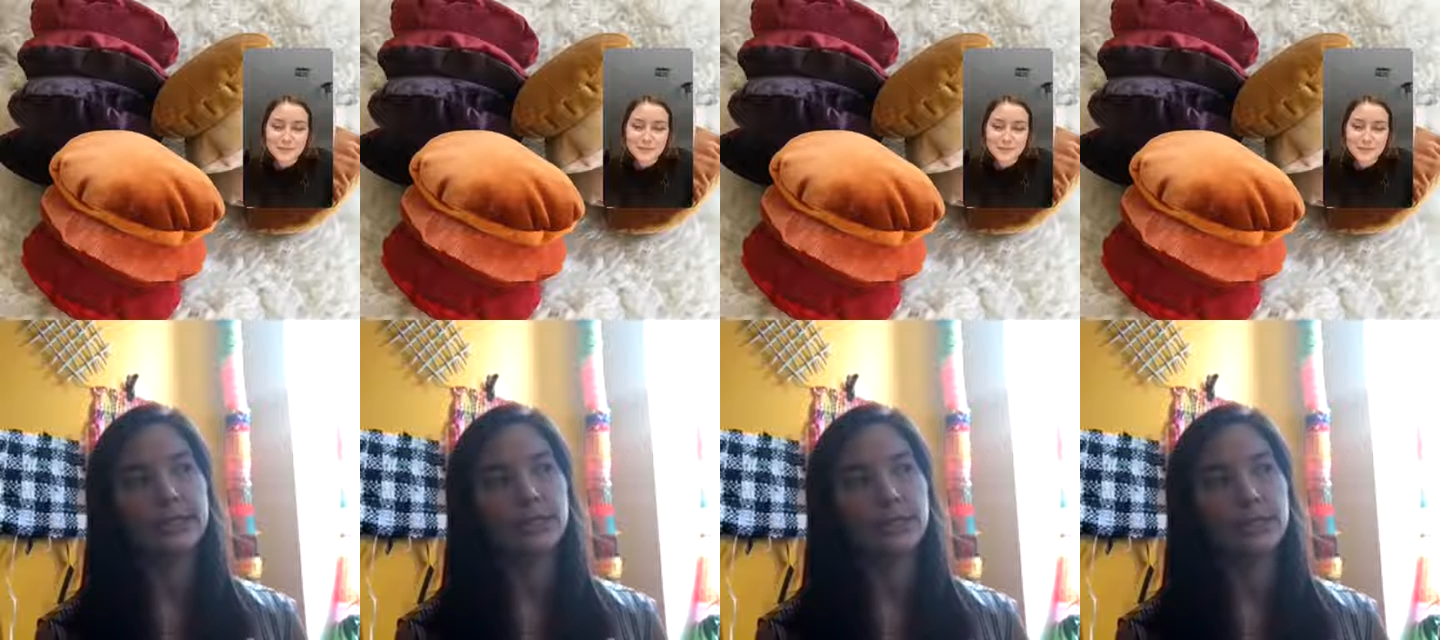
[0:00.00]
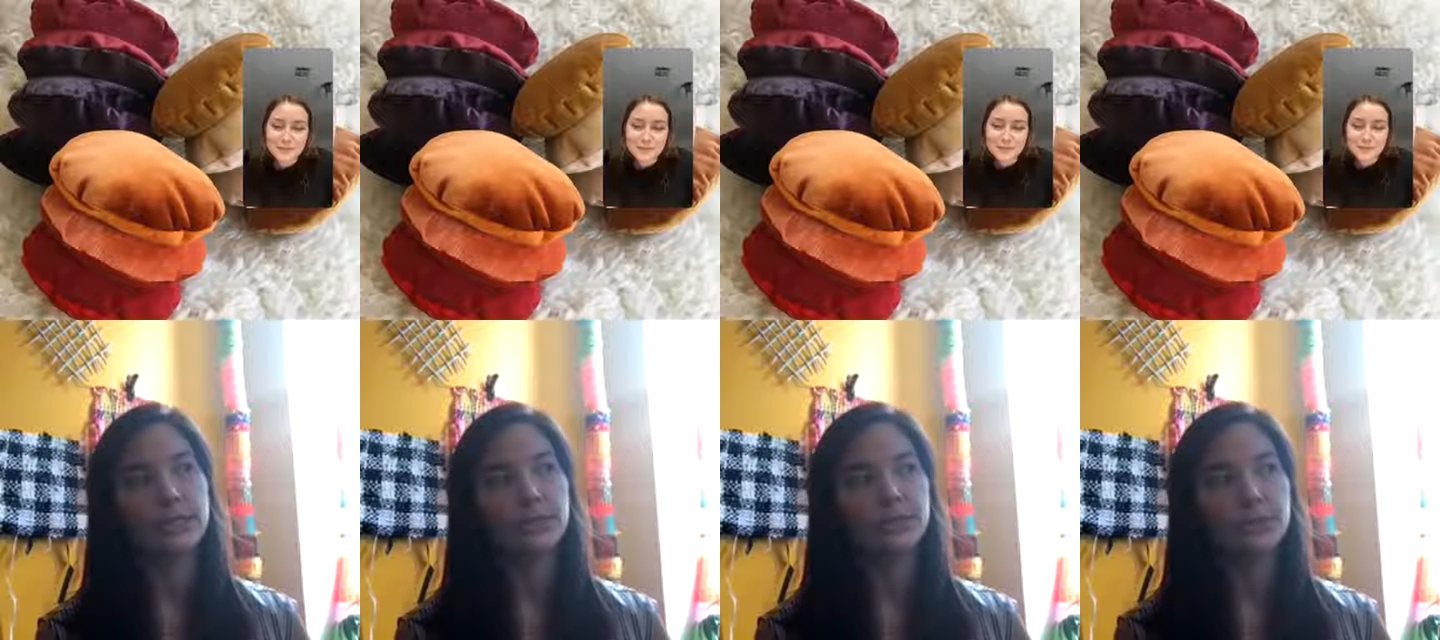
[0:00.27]

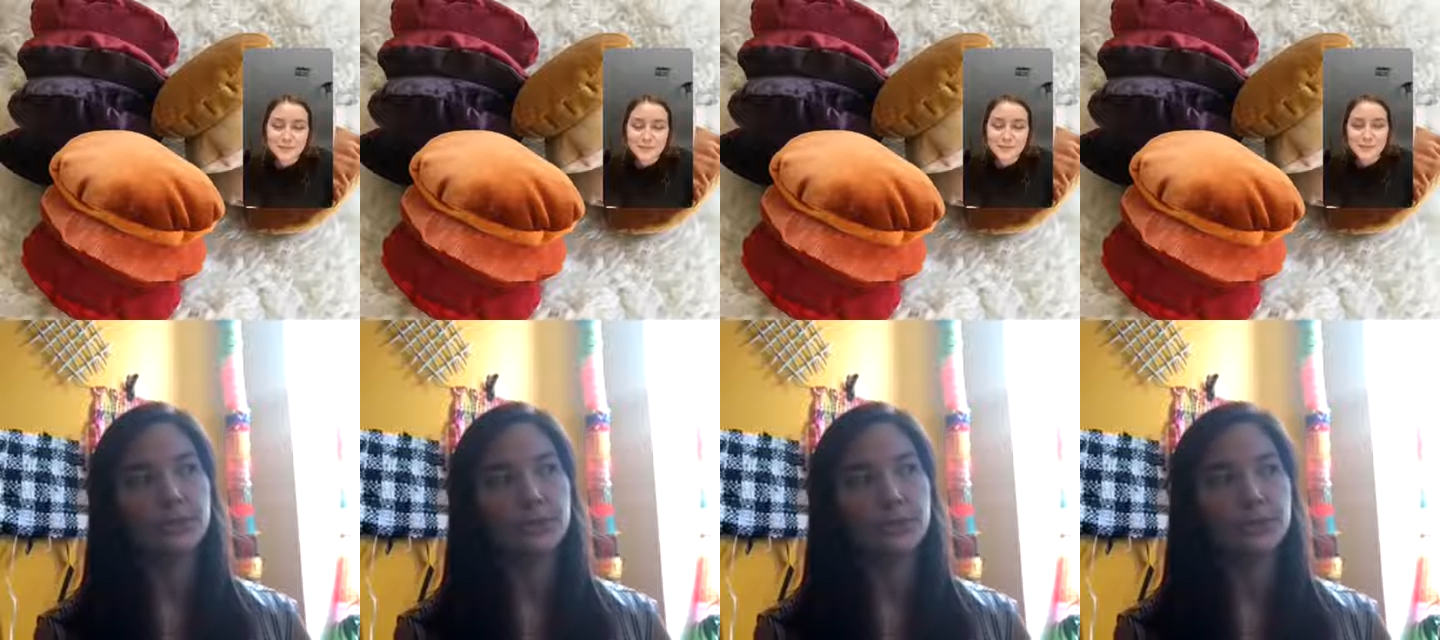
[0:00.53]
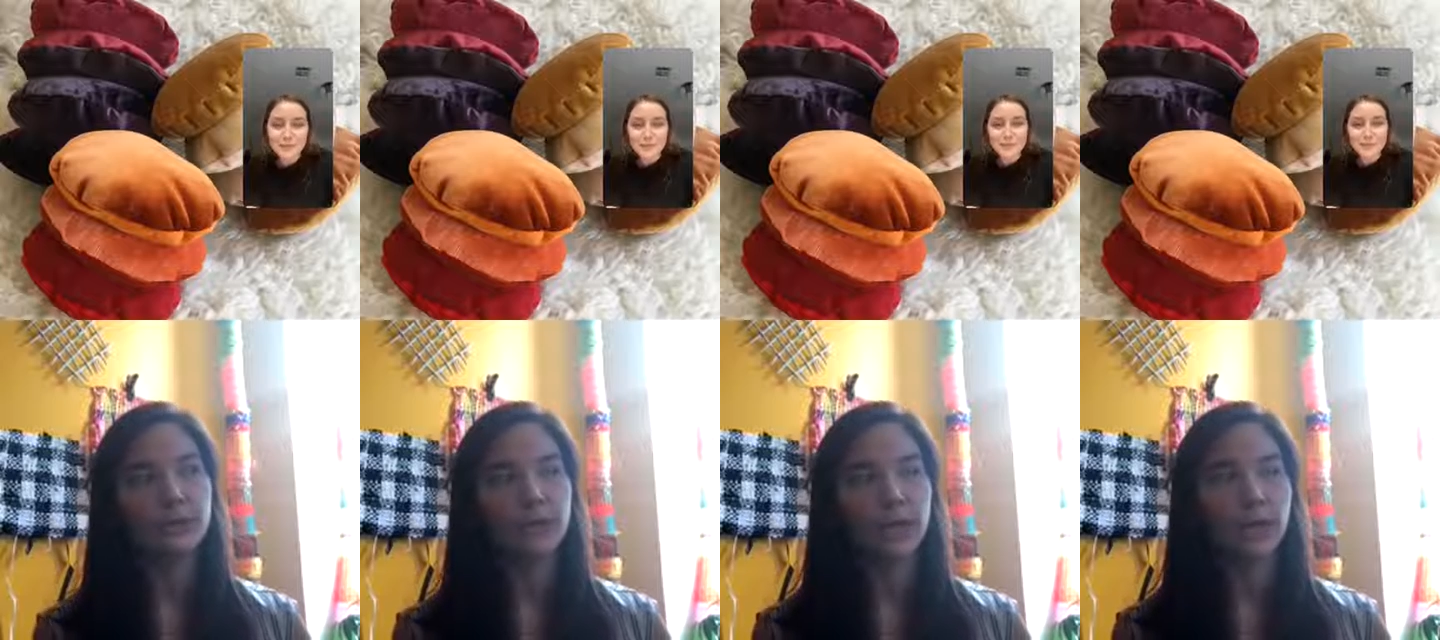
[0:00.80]
to
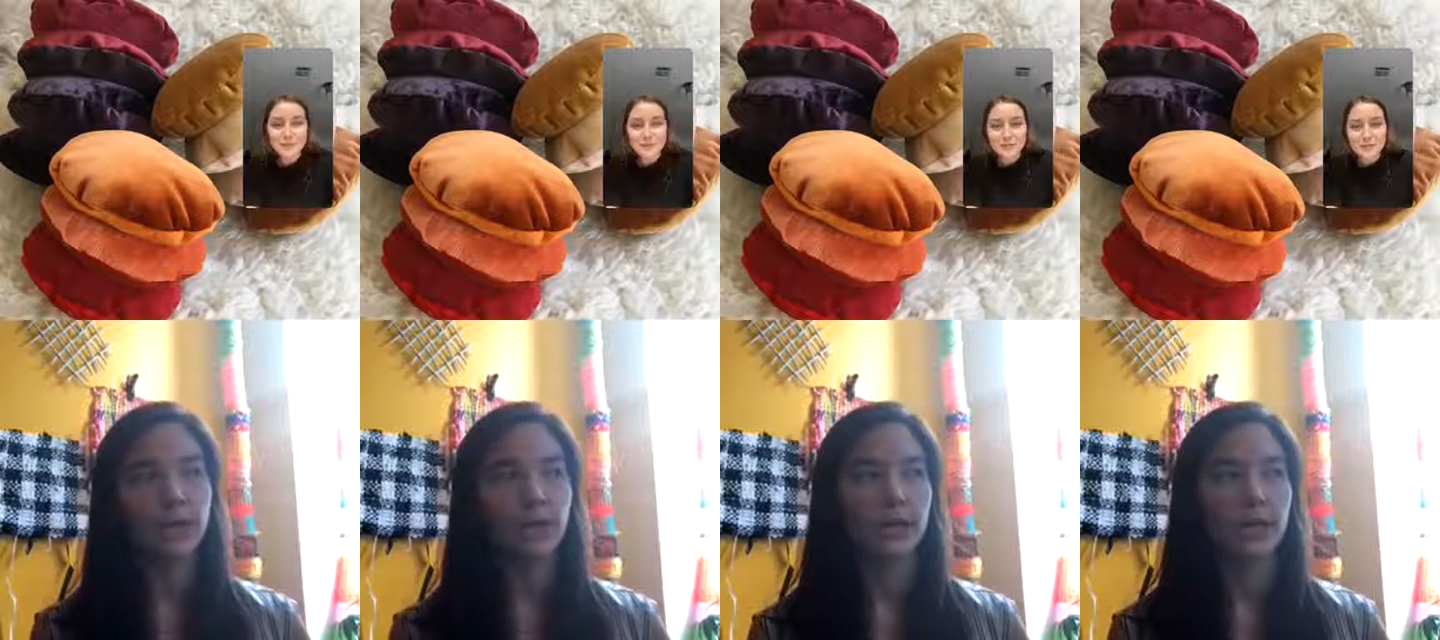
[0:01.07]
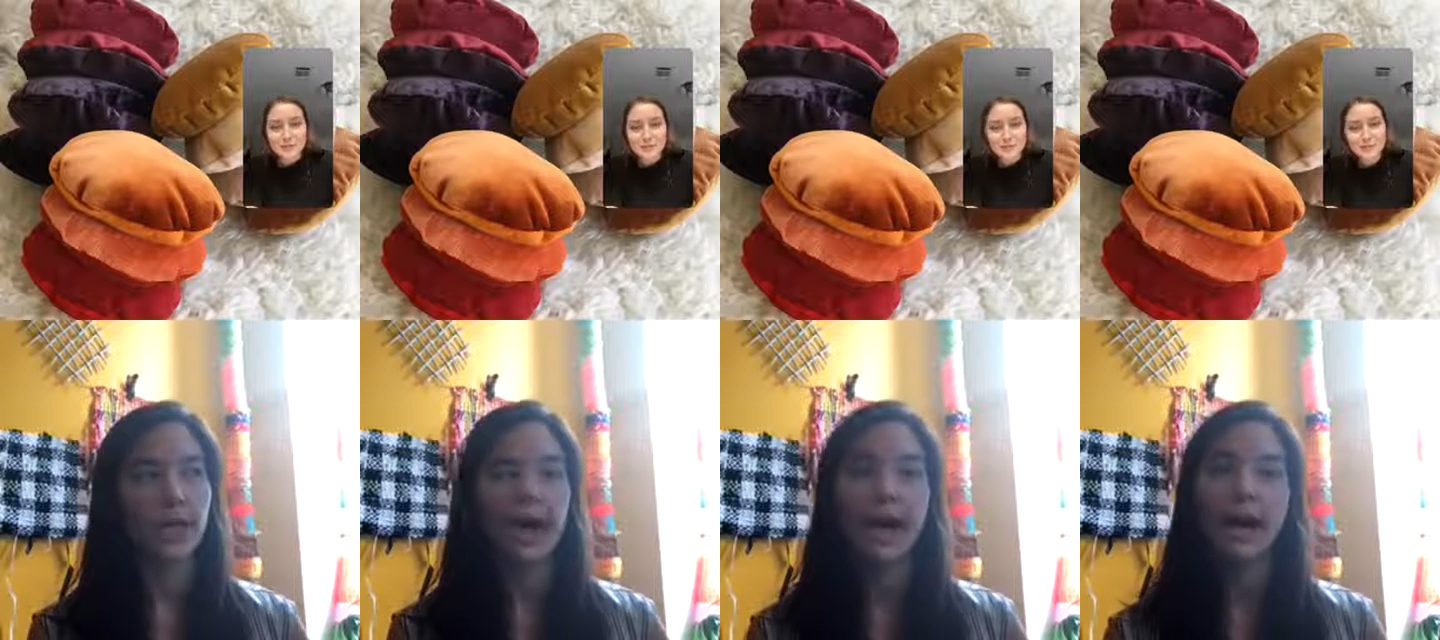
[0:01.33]
use what I
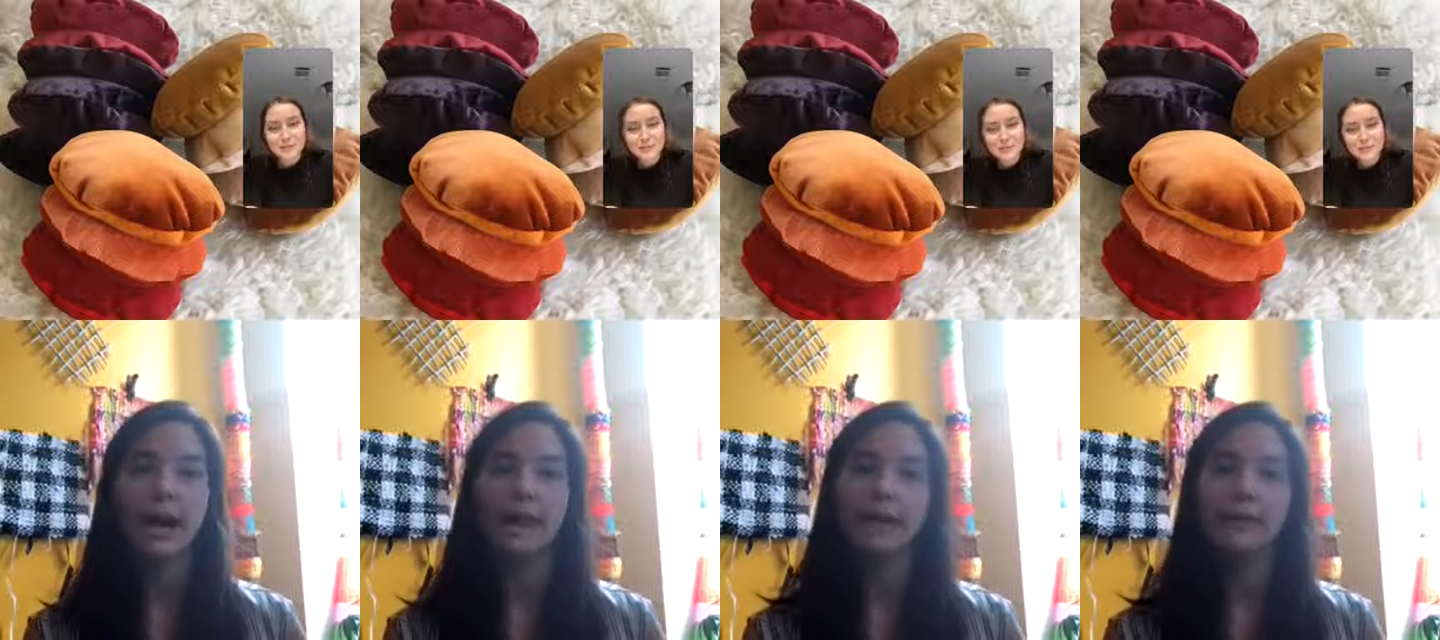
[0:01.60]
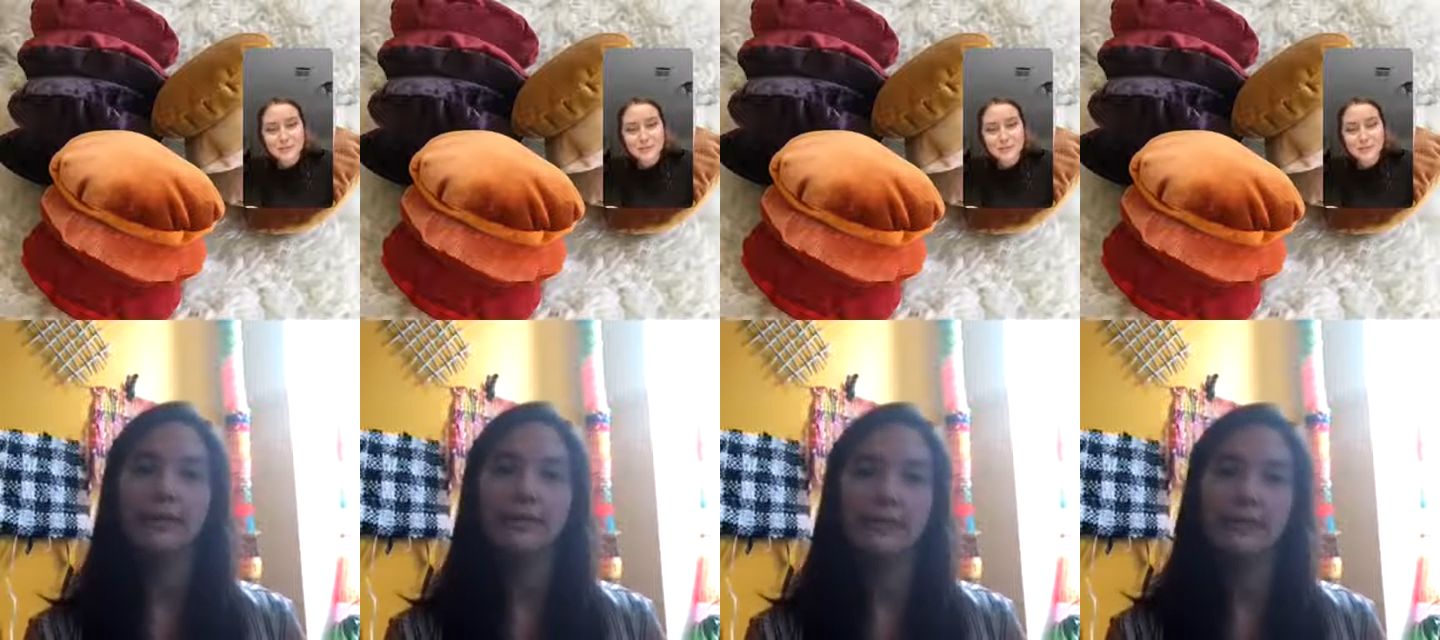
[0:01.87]
already have